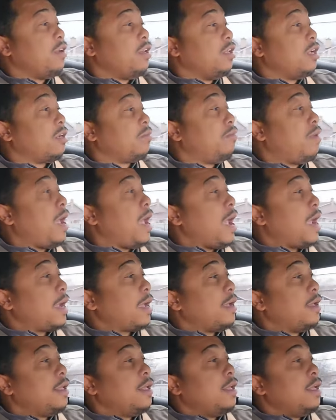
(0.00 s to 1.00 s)
looked back.
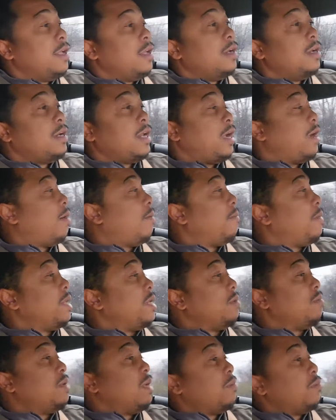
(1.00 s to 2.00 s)
Now,
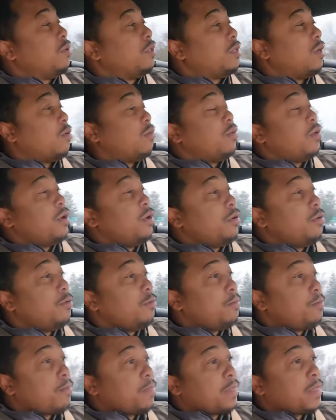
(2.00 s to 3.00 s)
many people don't
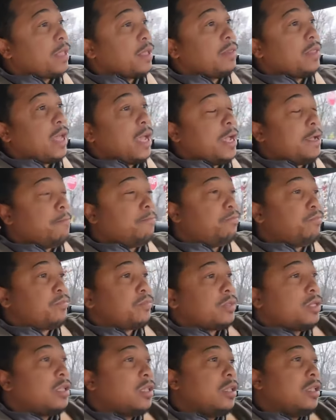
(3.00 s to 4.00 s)
know that
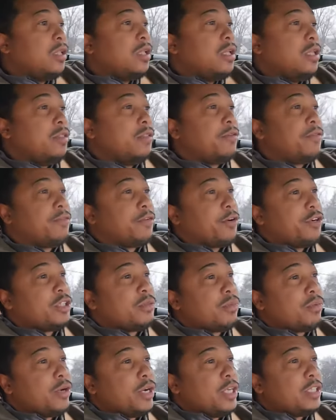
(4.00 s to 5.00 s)
the
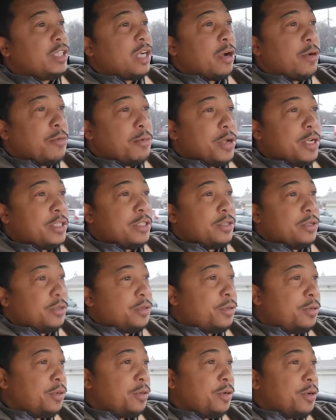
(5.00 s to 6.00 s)
first branch I went
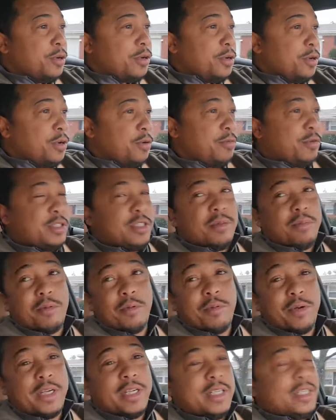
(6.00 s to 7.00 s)
to was the
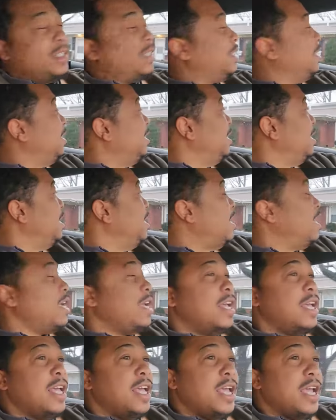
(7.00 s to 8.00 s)
Marines.
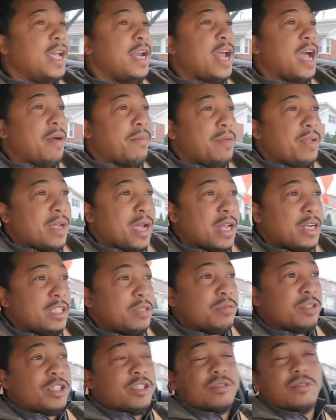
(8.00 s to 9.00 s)
And I'll be
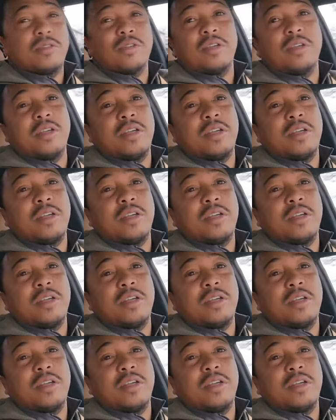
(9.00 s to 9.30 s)
honest with you,